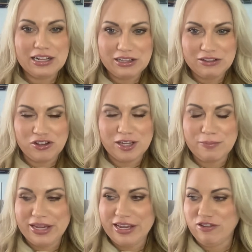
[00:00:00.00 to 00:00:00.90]
just to
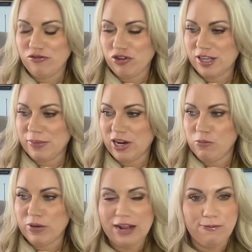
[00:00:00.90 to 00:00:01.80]
be transparent,
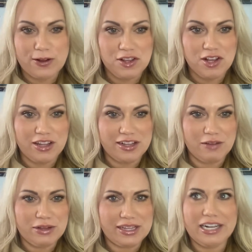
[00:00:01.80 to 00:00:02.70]
when I first saw this, it
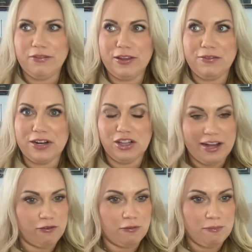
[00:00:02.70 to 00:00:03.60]
was kind of even a
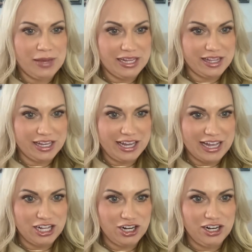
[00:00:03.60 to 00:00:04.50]
lot for me to
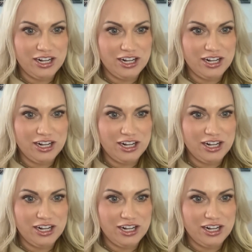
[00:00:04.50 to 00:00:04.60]
gather,